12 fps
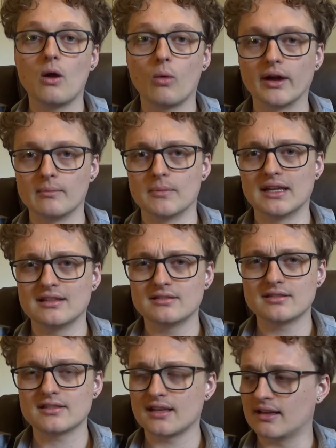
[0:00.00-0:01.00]
what it
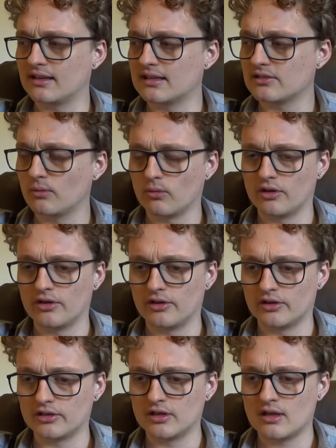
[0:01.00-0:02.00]
means, and it's a
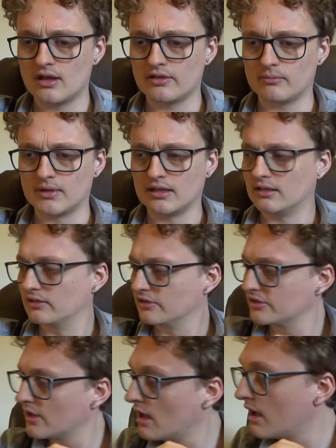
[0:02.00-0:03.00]
word that
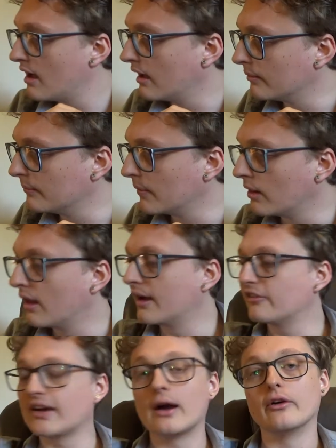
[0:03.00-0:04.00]
means
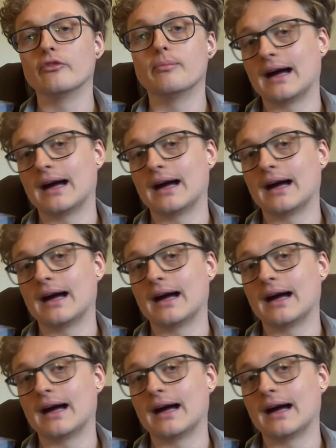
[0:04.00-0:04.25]
life out of